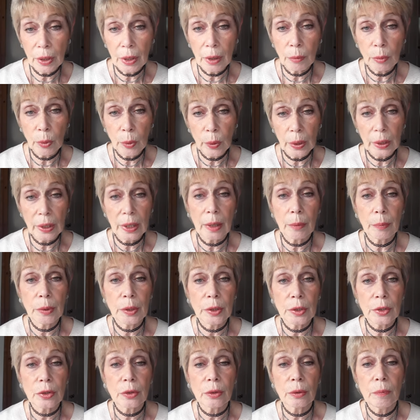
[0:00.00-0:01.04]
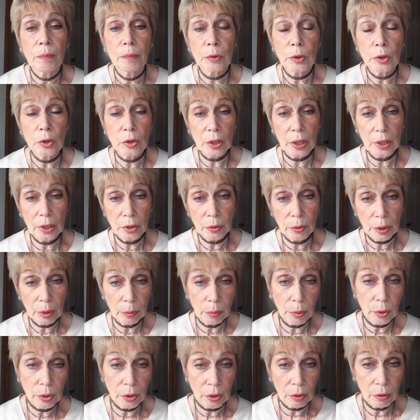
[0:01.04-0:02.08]
I'm quite happy to chat to
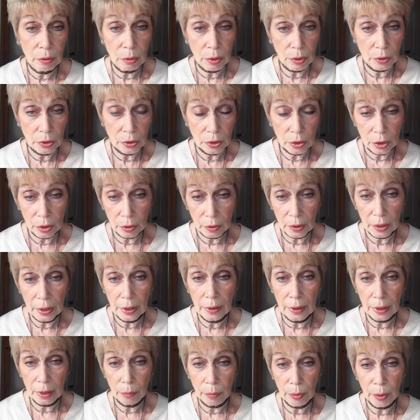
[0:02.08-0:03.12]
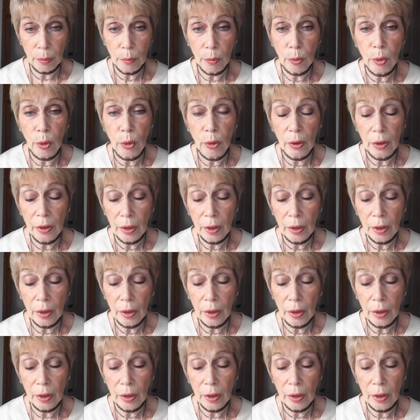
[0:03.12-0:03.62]
anybody who wants to know a little bit more